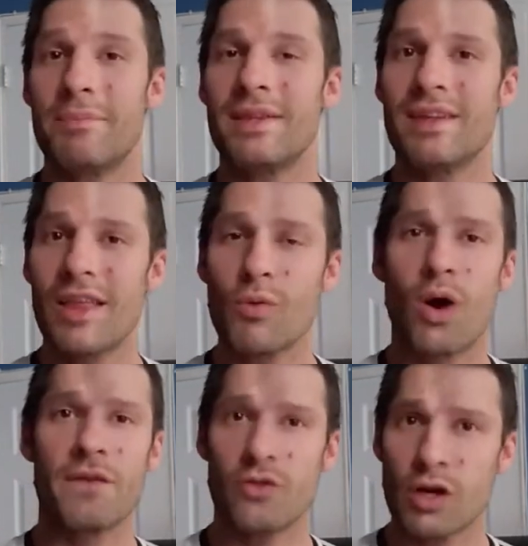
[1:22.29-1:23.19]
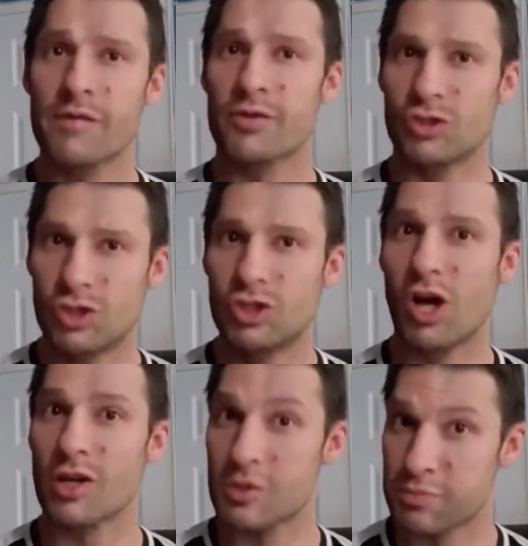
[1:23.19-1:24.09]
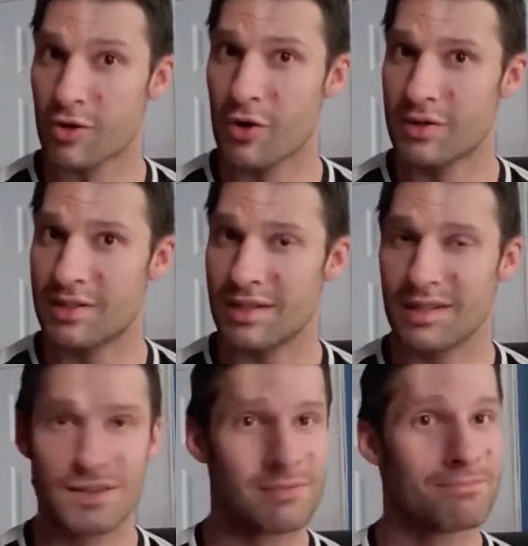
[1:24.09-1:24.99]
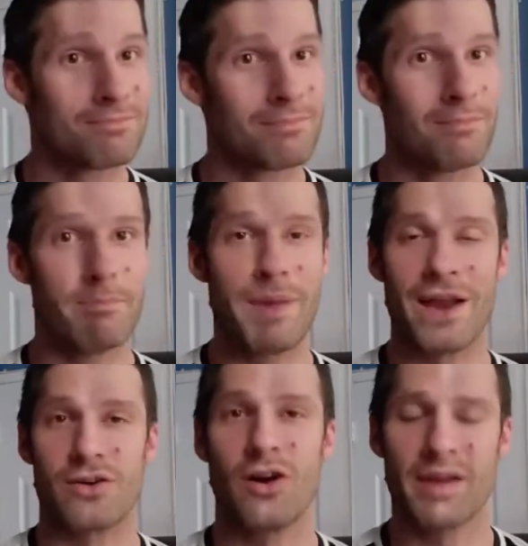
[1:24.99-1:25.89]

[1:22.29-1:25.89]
The other one, if you're looking for just protein, better.